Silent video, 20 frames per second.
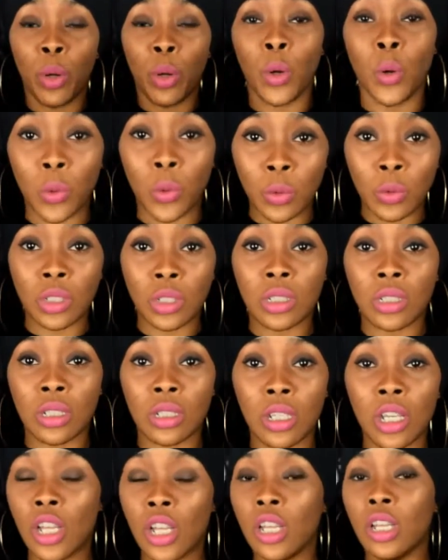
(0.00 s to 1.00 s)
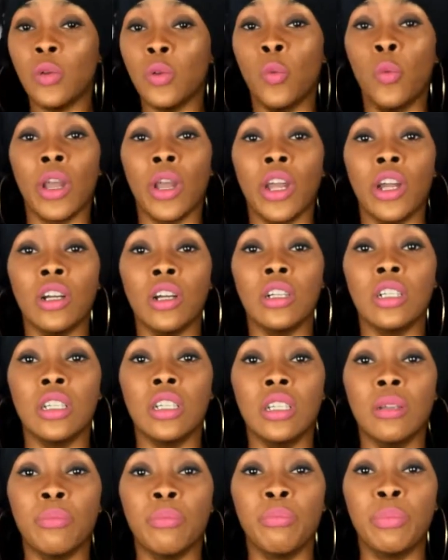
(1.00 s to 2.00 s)
post where
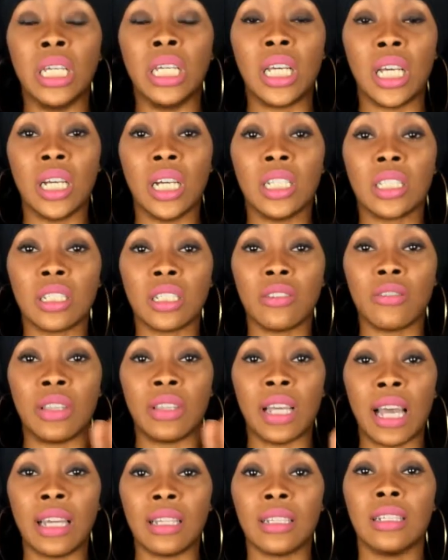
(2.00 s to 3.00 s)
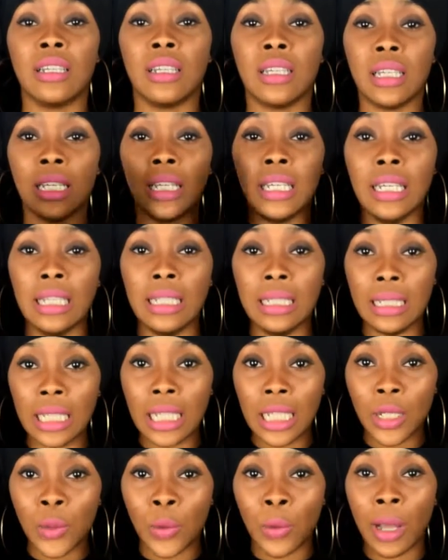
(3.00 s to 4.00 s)
because of that
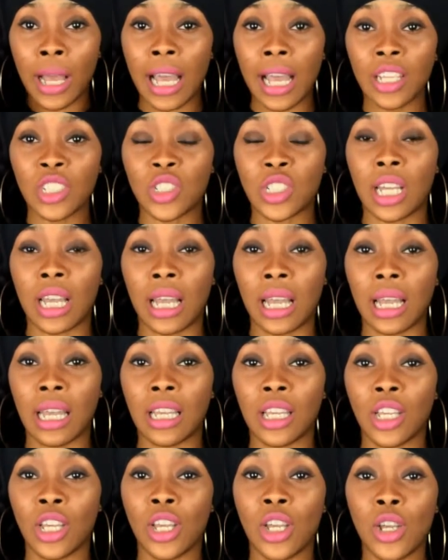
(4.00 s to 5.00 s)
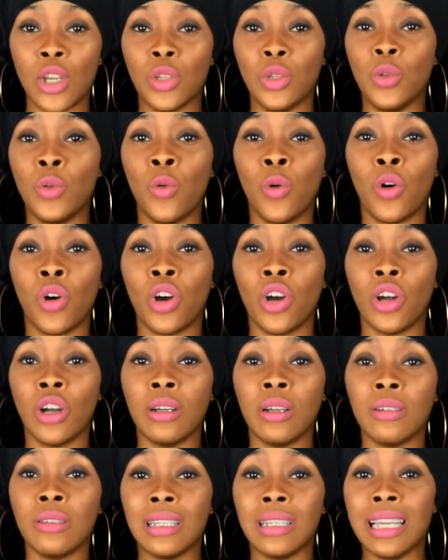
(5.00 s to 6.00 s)
illegal hashtag, you
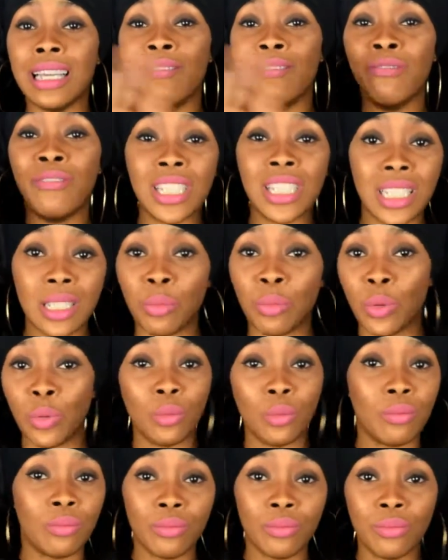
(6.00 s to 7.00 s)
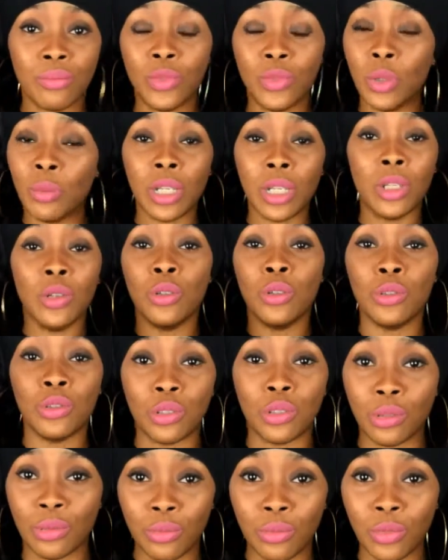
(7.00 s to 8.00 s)
are invisible. Nobody
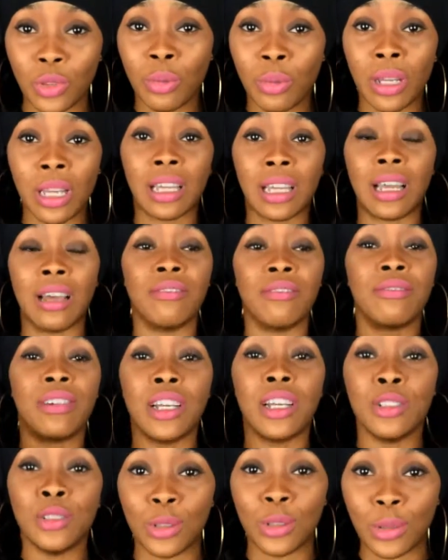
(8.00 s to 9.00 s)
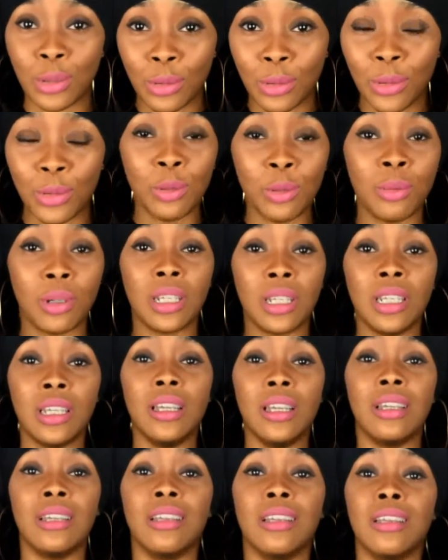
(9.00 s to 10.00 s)
knows you. Nobody can find you.
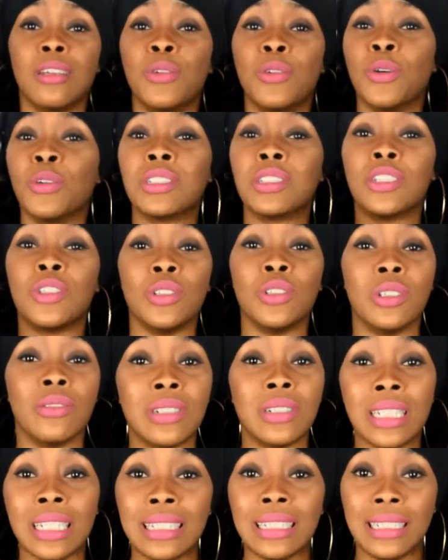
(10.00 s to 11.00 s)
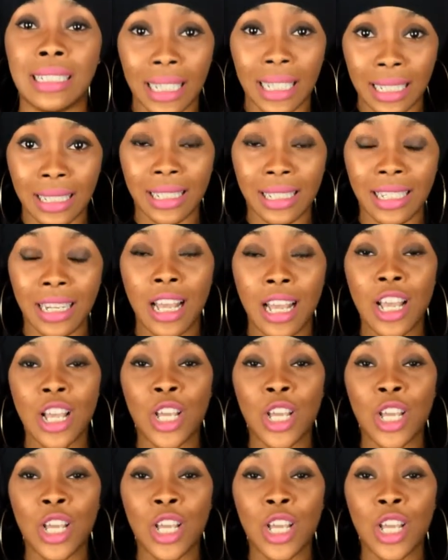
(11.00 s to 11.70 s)
Nobody knows that you even exist.